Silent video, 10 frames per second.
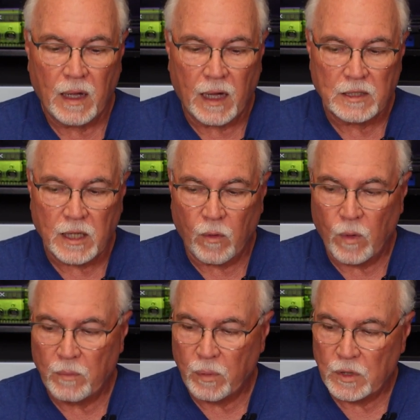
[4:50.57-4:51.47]
I saw
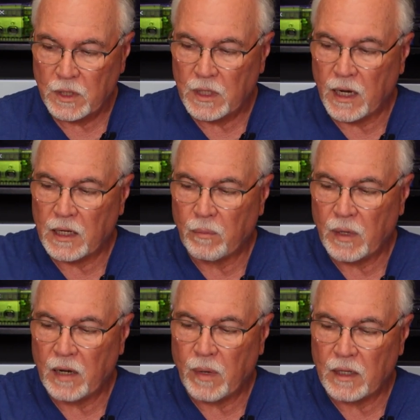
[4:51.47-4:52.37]
one person kind of
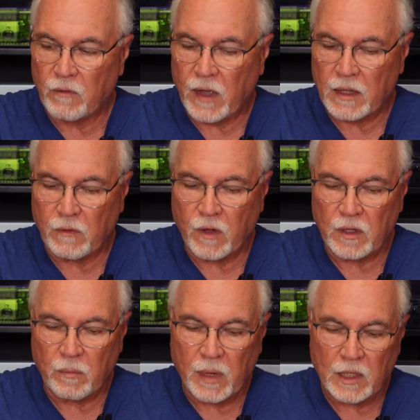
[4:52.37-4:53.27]
complain about the fact they
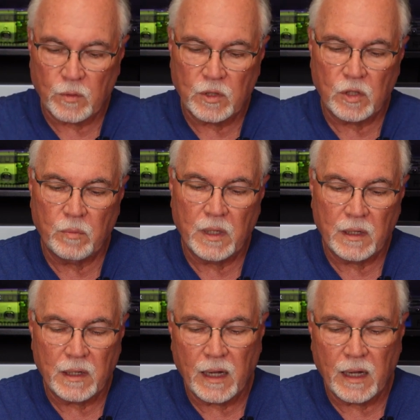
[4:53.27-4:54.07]
felt the base was too big.